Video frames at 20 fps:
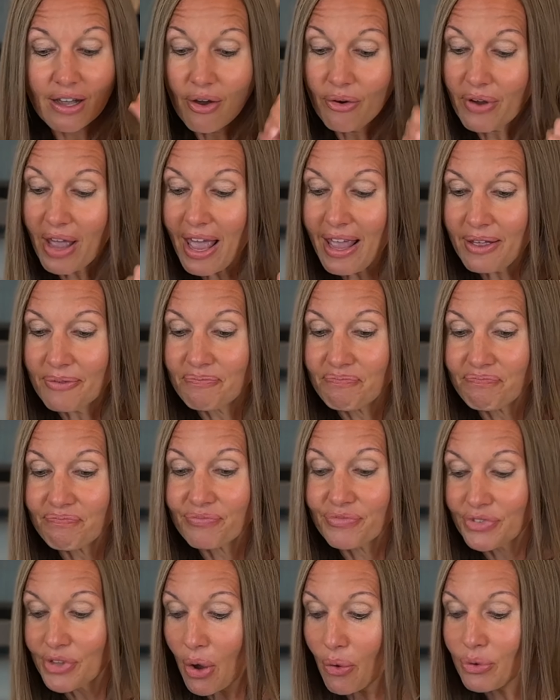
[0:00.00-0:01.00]
Okay,
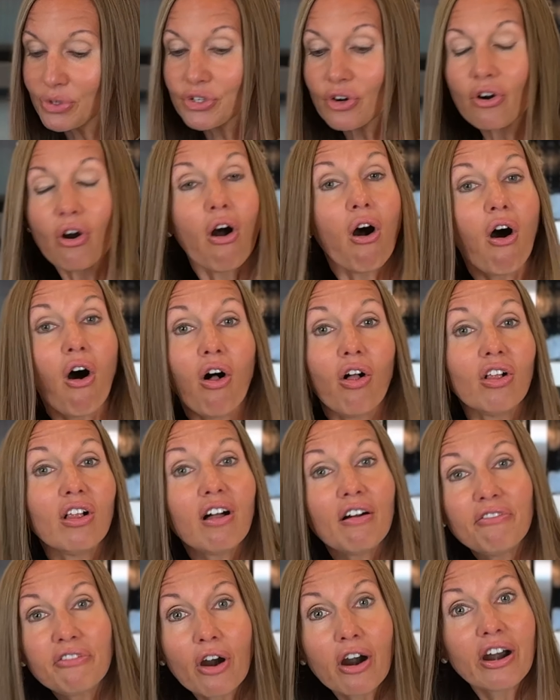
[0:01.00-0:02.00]
those are all
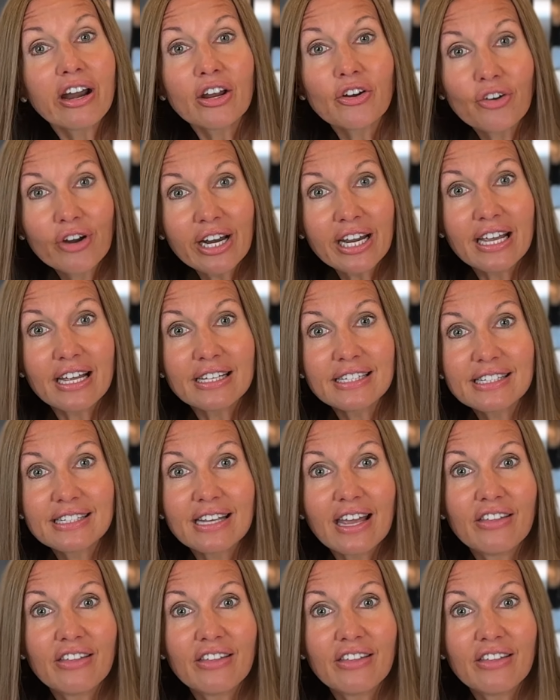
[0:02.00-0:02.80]
of our ingredients